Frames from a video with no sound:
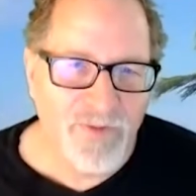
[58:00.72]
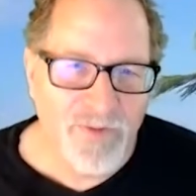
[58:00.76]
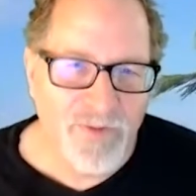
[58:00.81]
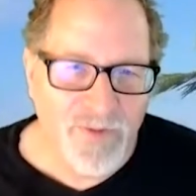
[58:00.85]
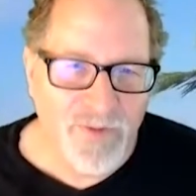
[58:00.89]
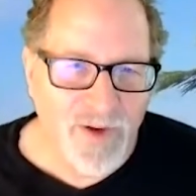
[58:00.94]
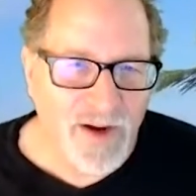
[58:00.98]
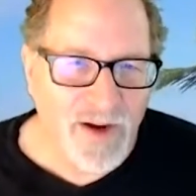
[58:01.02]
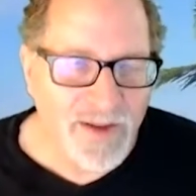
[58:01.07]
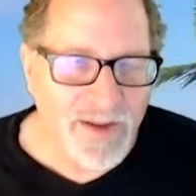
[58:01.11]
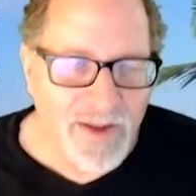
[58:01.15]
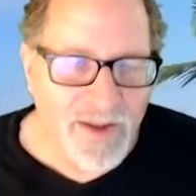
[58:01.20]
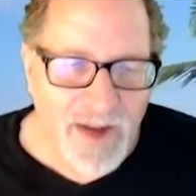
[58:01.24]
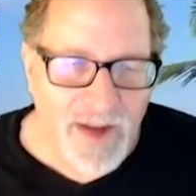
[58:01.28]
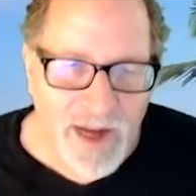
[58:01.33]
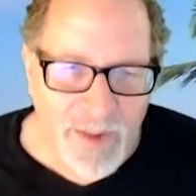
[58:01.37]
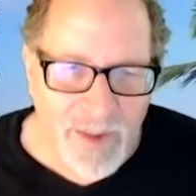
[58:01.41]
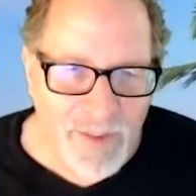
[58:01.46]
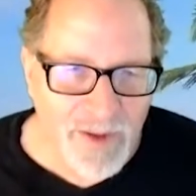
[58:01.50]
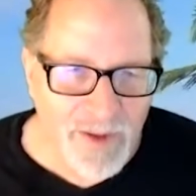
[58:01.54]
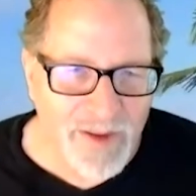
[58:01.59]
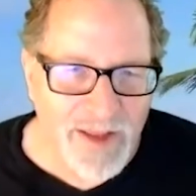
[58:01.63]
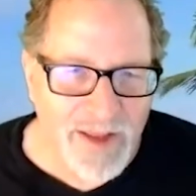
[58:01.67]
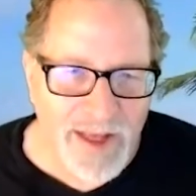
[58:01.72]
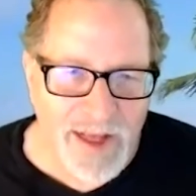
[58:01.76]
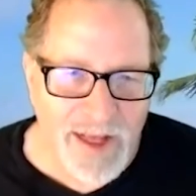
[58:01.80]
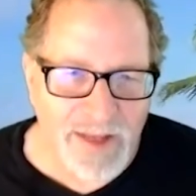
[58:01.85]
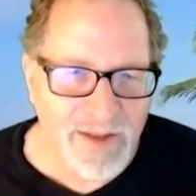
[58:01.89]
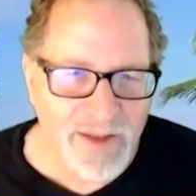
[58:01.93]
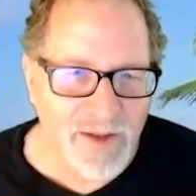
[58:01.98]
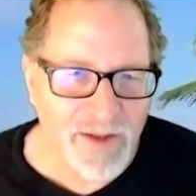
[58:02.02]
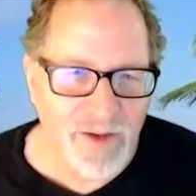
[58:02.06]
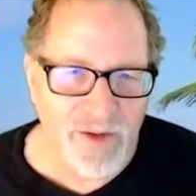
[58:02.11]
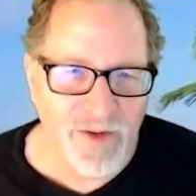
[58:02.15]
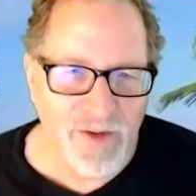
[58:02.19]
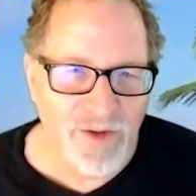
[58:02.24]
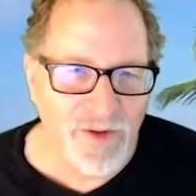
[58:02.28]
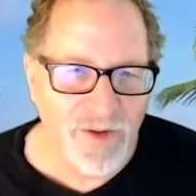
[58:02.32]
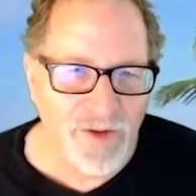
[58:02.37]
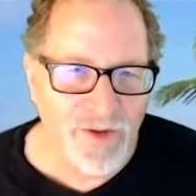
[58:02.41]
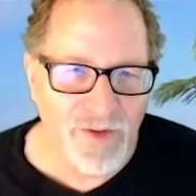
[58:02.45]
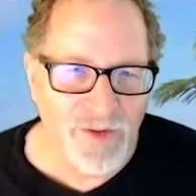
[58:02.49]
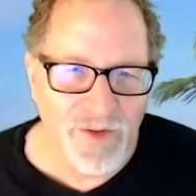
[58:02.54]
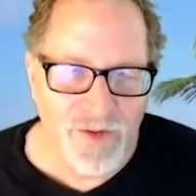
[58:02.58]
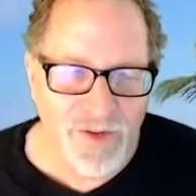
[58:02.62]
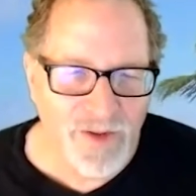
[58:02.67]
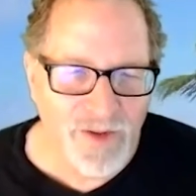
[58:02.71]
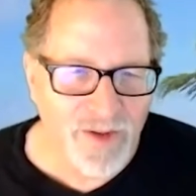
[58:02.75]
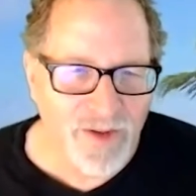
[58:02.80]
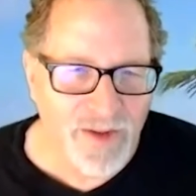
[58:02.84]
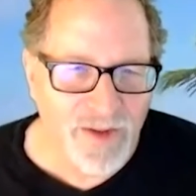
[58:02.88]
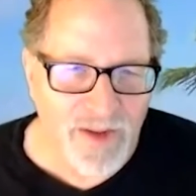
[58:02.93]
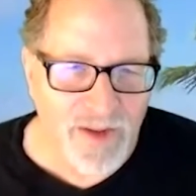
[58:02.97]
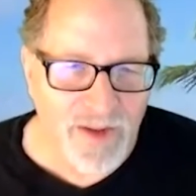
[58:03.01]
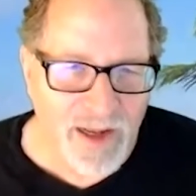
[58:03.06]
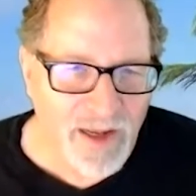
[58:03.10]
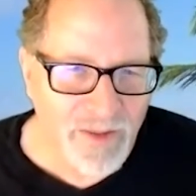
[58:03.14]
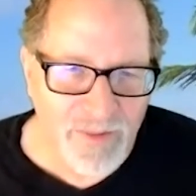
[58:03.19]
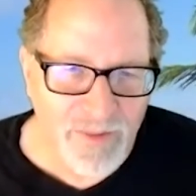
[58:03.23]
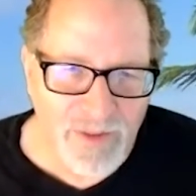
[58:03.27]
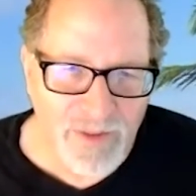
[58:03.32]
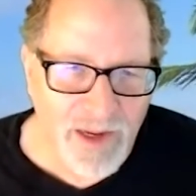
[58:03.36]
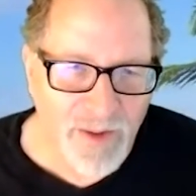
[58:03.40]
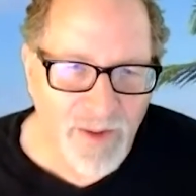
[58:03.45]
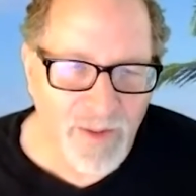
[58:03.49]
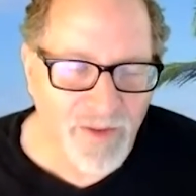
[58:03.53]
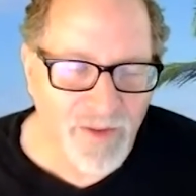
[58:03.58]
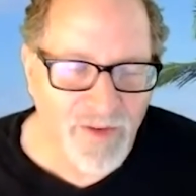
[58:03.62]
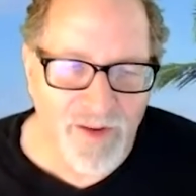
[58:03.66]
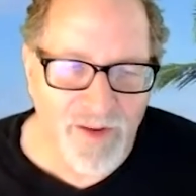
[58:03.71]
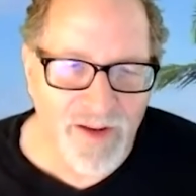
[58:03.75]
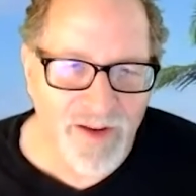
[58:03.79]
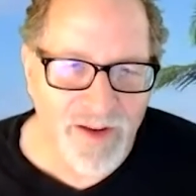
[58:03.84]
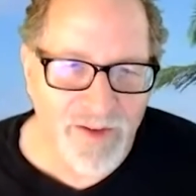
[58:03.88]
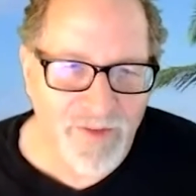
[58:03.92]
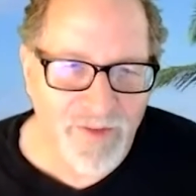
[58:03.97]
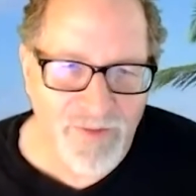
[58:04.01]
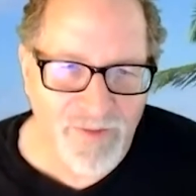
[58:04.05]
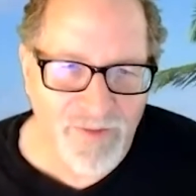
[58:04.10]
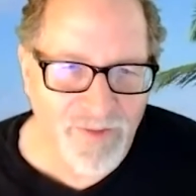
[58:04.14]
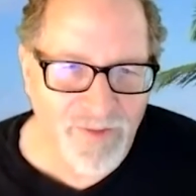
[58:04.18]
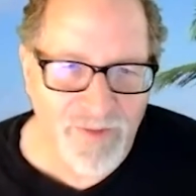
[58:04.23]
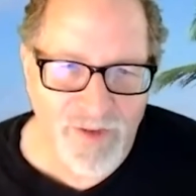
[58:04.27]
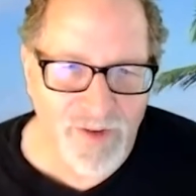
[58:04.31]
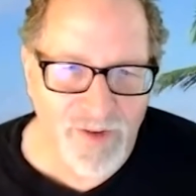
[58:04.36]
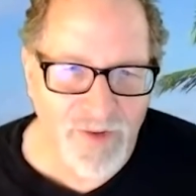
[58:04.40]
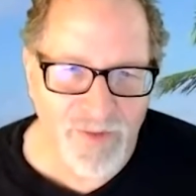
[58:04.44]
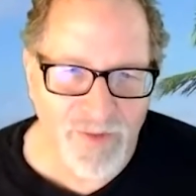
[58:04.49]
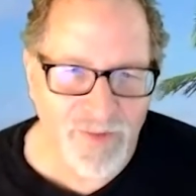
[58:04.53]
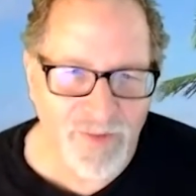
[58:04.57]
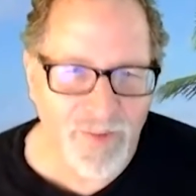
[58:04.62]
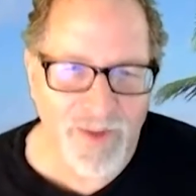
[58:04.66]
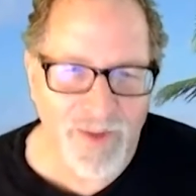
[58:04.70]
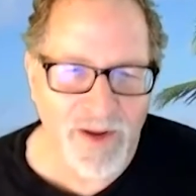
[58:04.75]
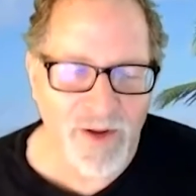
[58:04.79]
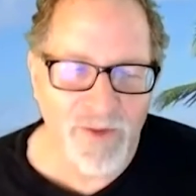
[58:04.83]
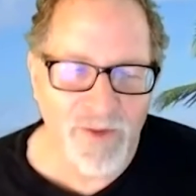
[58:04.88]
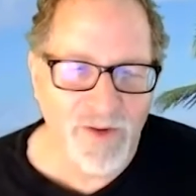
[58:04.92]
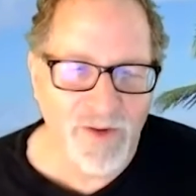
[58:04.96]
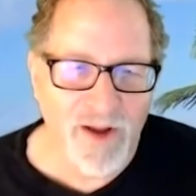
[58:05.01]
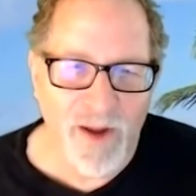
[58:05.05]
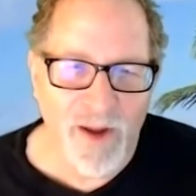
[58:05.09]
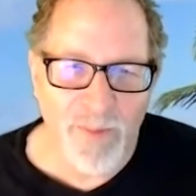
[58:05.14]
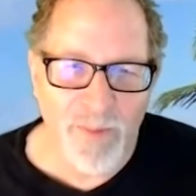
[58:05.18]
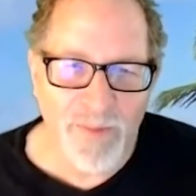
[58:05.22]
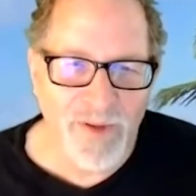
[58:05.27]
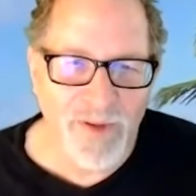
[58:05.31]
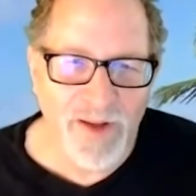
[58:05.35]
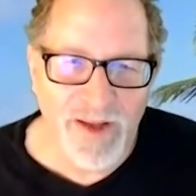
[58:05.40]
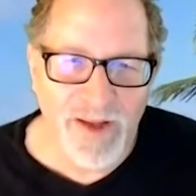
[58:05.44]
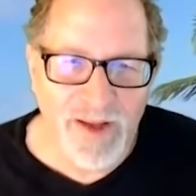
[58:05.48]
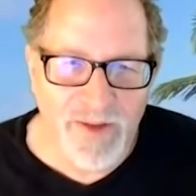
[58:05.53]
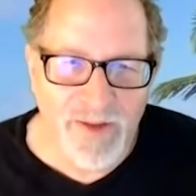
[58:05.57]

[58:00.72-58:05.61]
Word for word: find a copy of that, or you, I, I would send it to you for my own company.